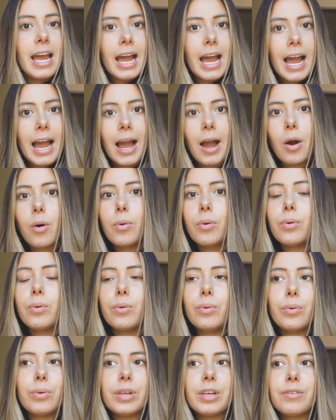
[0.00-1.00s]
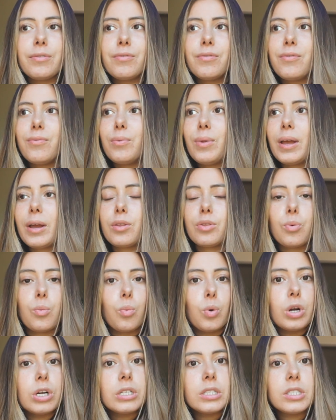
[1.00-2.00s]
how he like the
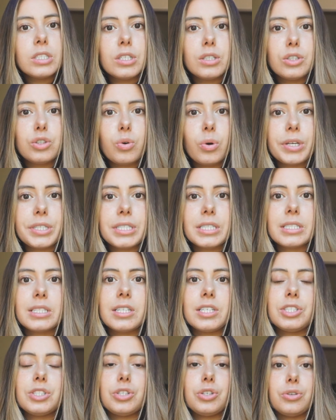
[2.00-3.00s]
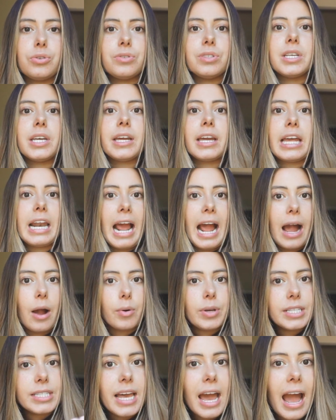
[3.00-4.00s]
words choices he's using and how
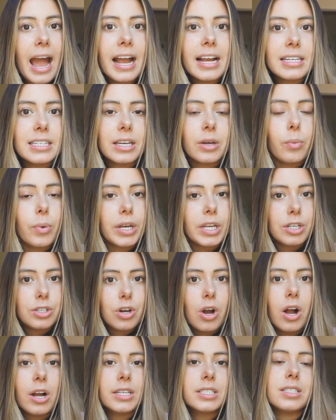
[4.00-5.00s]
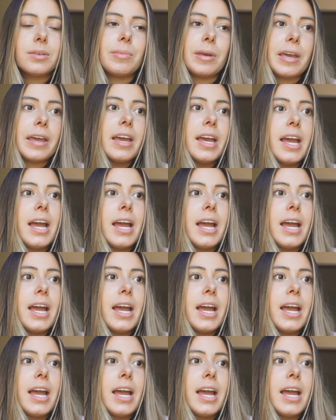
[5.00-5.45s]
he's acting when he talks to me.